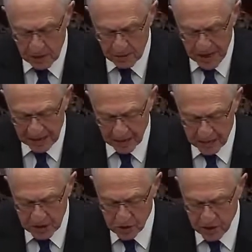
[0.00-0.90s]

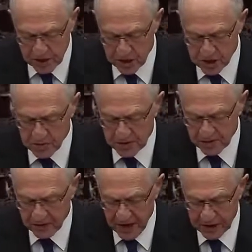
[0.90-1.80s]
Maladministration has been
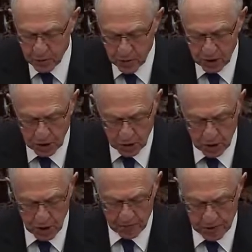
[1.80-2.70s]
defined to
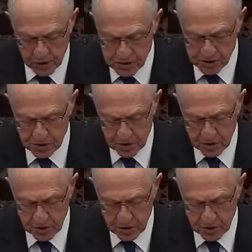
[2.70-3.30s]
include abuse,